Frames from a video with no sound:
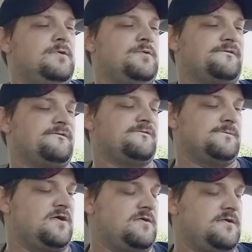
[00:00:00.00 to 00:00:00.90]
which is
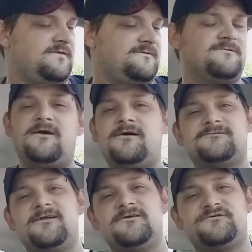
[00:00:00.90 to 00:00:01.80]
my
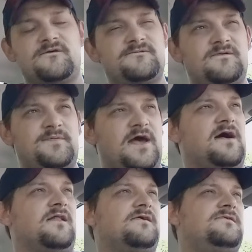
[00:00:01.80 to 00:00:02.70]
2008 Chevy
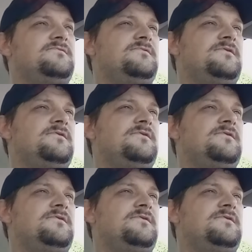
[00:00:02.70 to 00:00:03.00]
Impala.